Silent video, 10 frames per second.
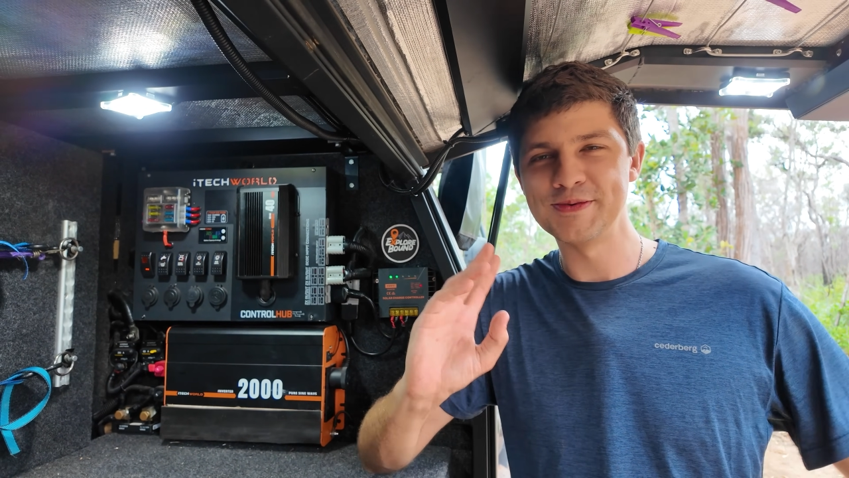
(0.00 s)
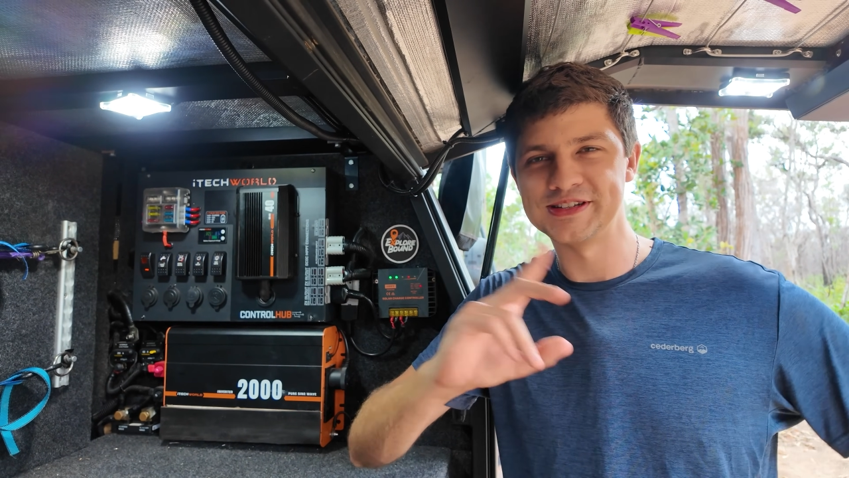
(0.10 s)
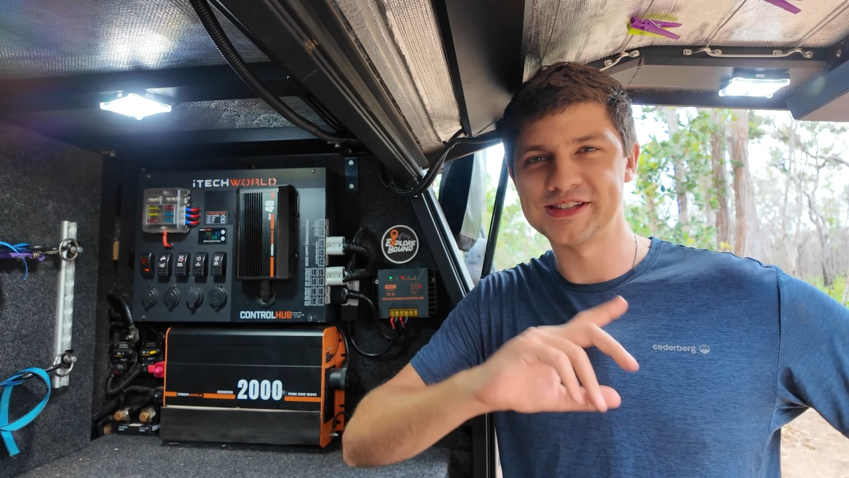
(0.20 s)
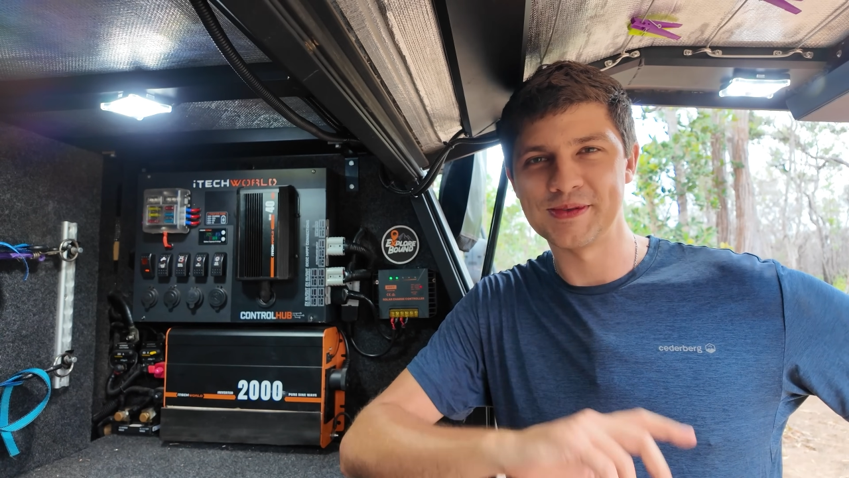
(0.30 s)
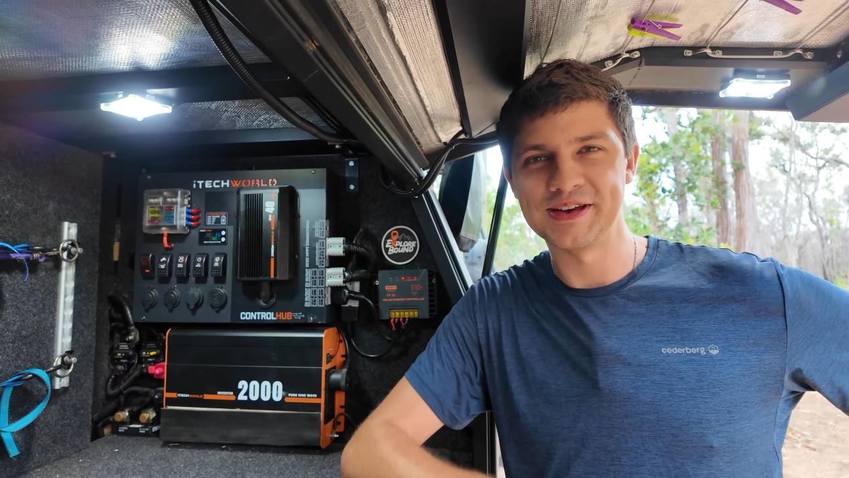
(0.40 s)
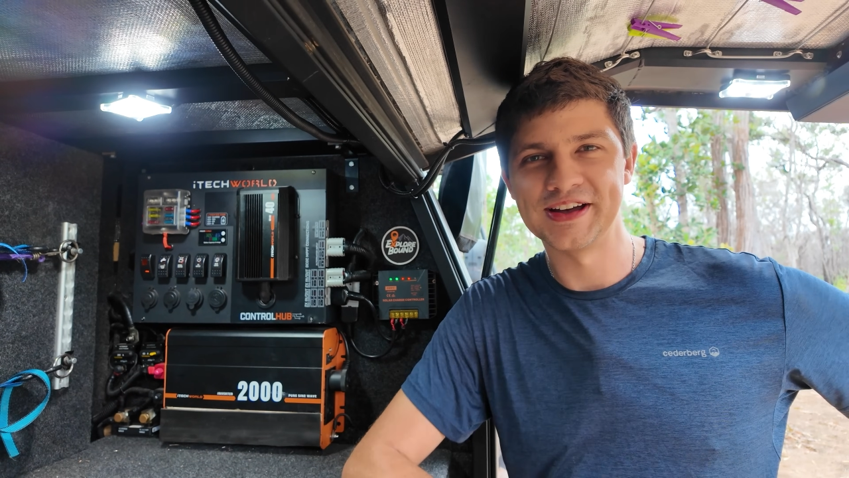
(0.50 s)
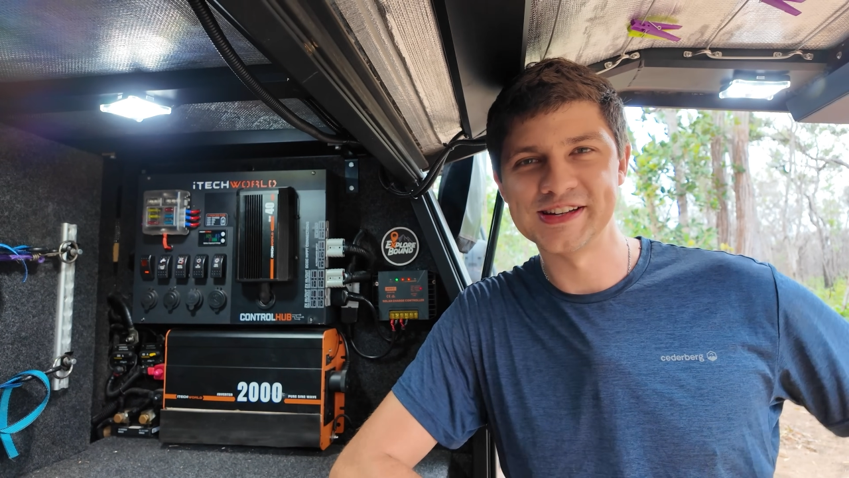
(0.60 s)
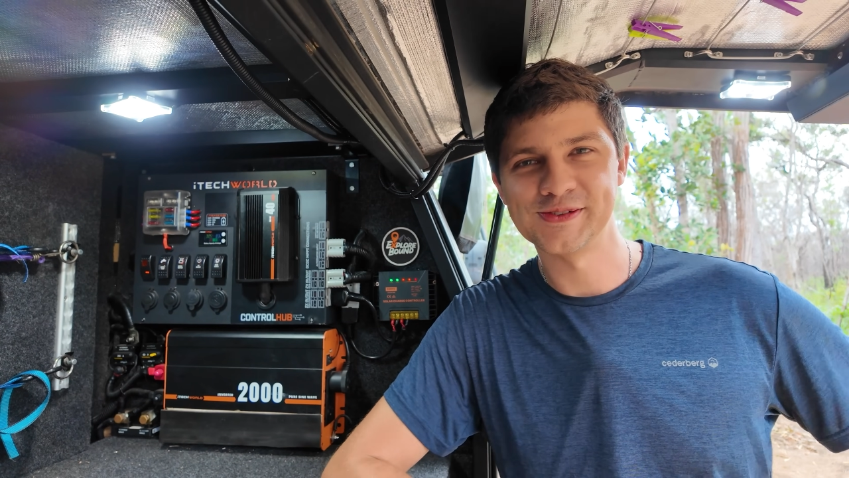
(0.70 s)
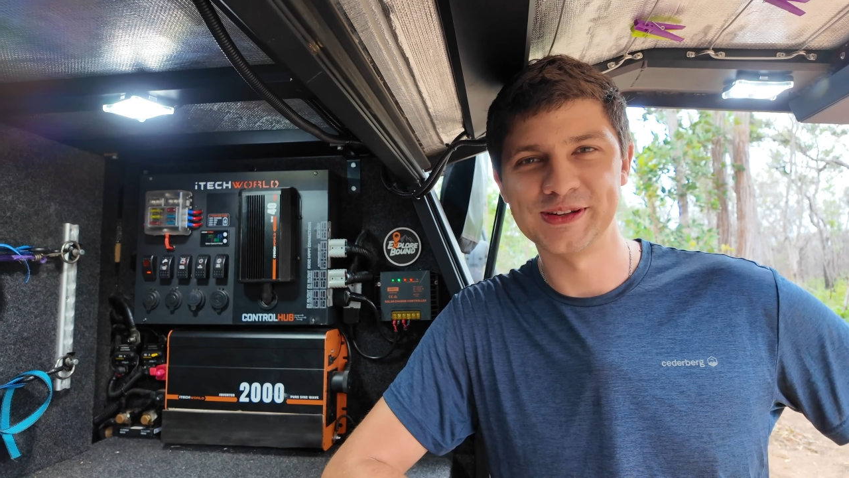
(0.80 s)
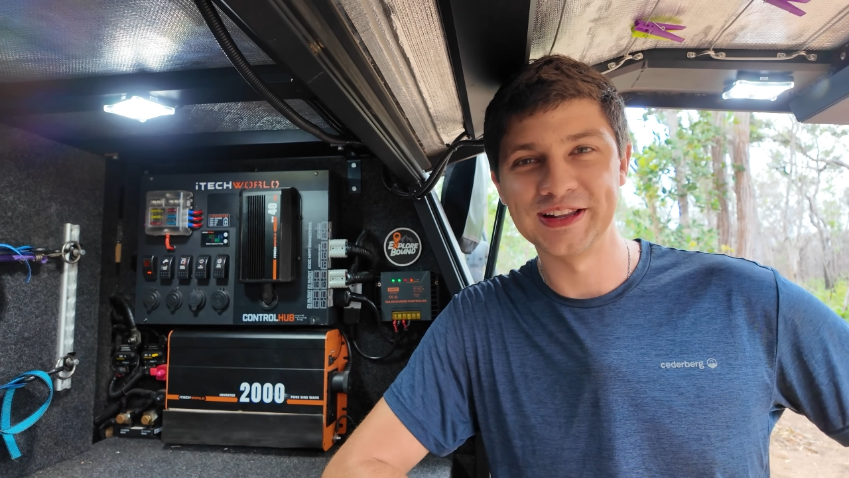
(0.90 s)
which is something I
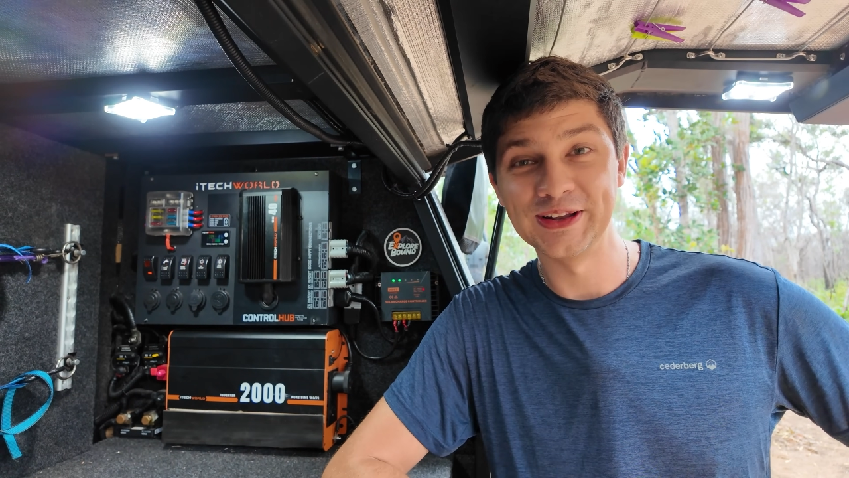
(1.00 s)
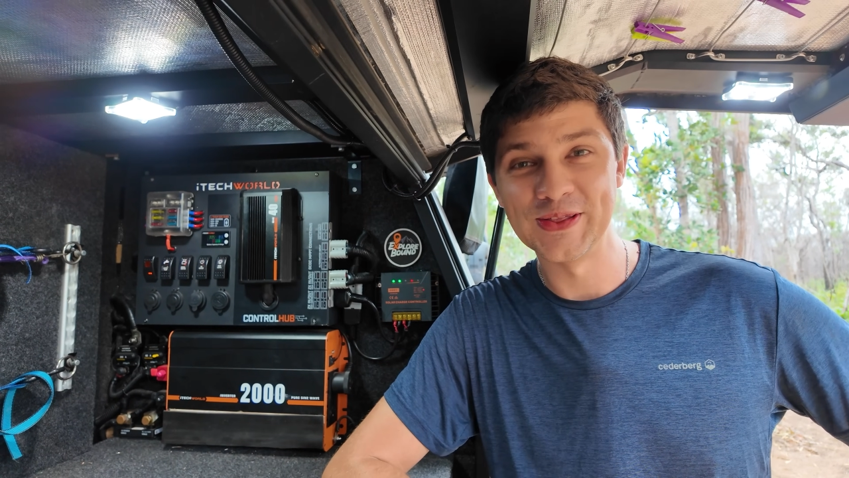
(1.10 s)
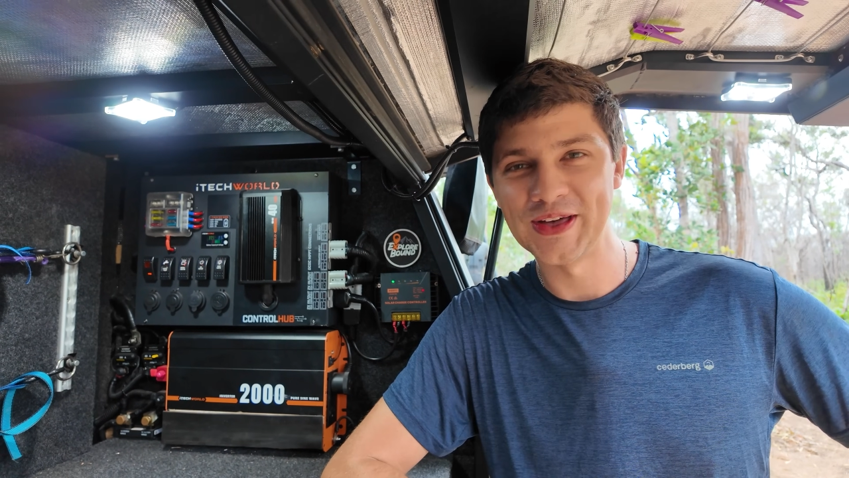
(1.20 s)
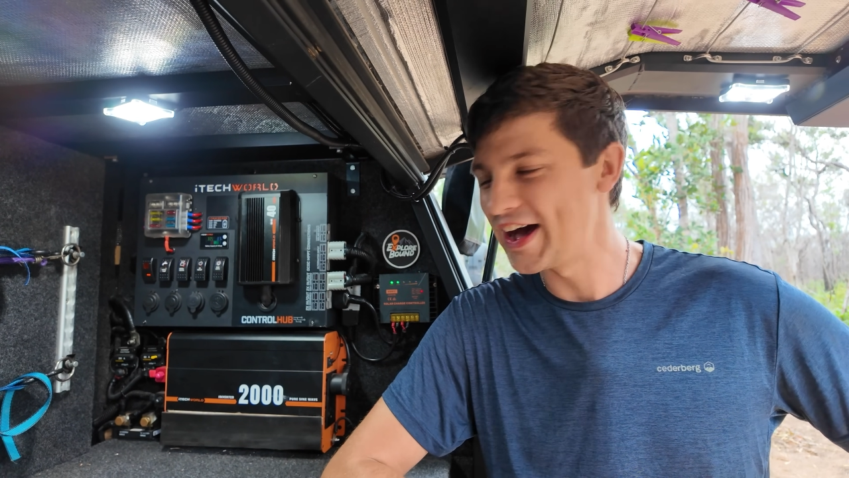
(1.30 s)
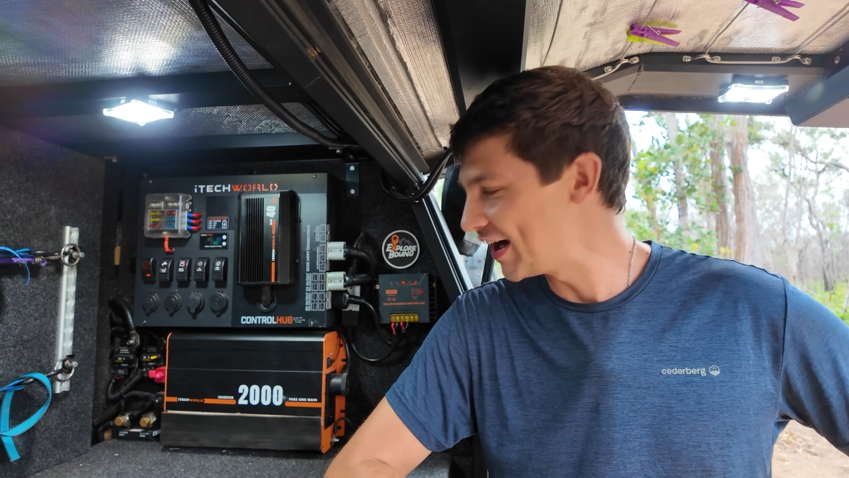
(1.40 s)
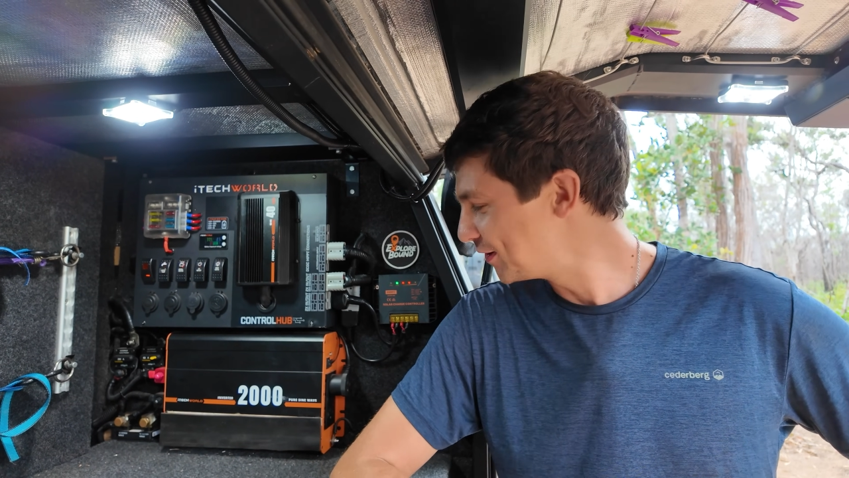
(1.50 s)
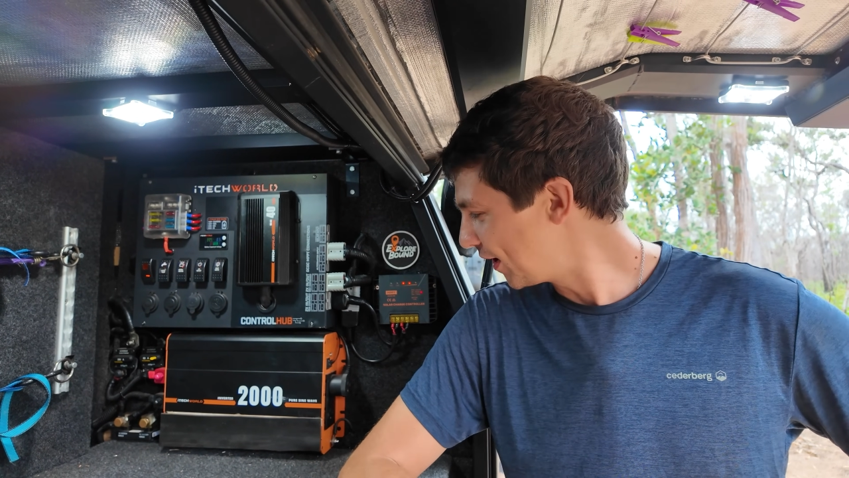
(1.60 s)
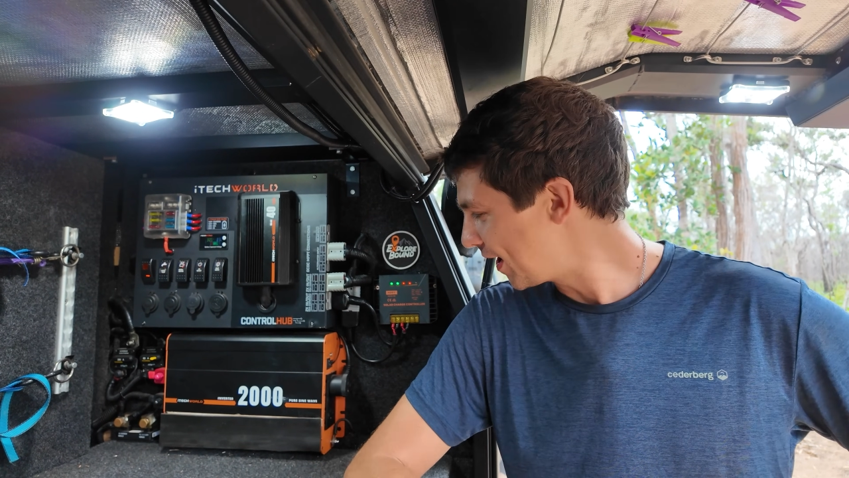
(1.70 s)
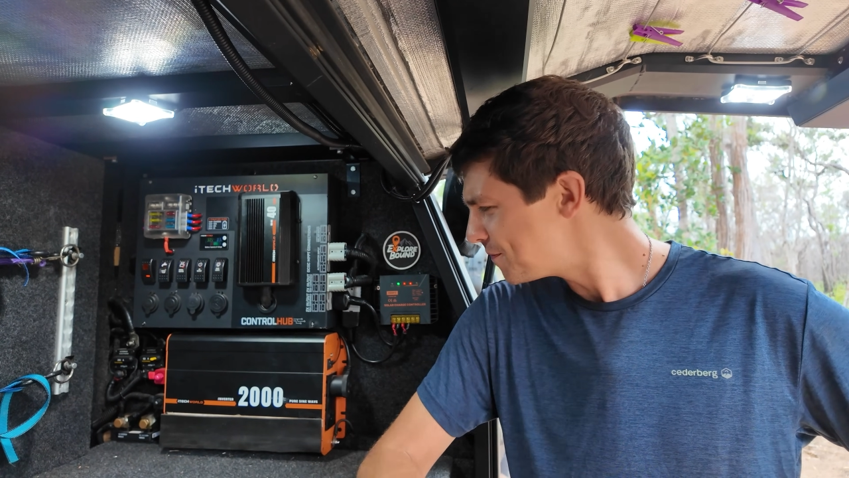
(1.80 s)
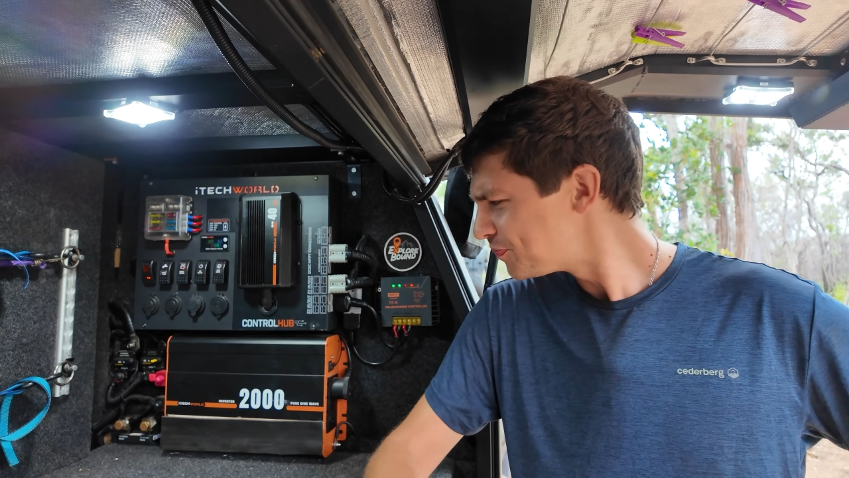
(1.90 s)
definitely learned the hard
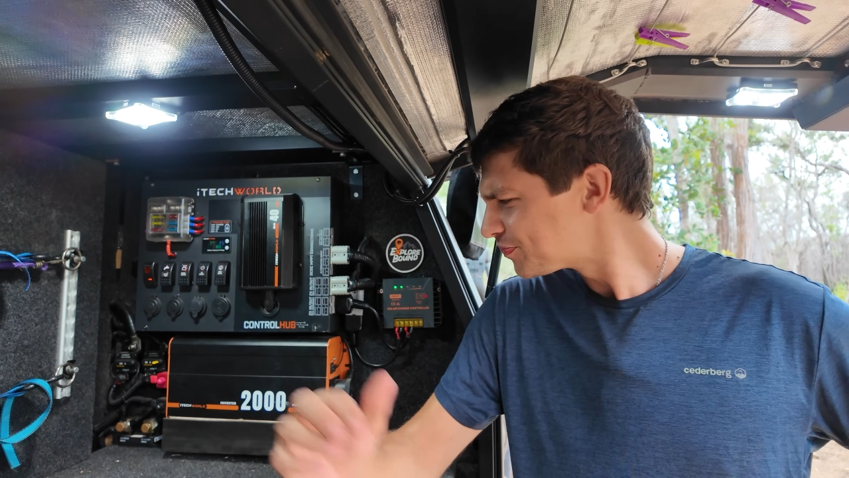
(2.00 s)
way.